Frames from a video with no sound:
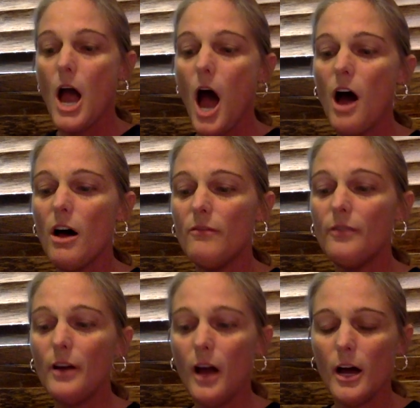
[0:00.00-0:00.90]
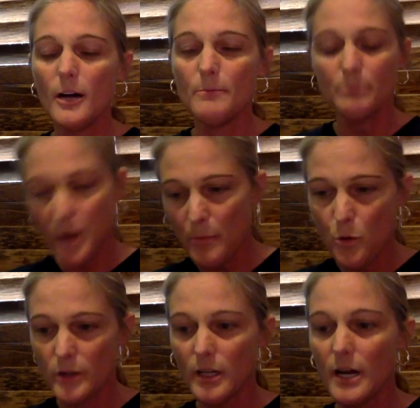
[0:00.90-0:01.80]
of
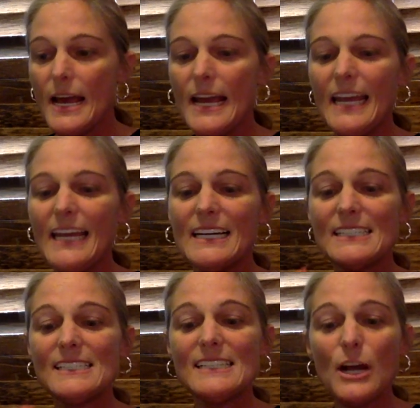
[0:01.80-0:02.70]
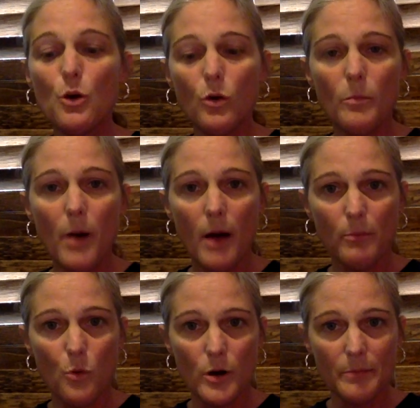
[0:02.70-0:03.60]
popcorn lung in a single
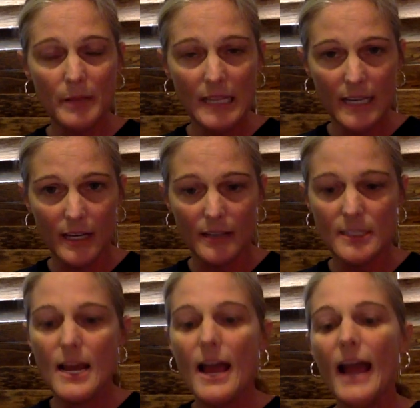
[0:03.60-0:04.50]
popcorn plant.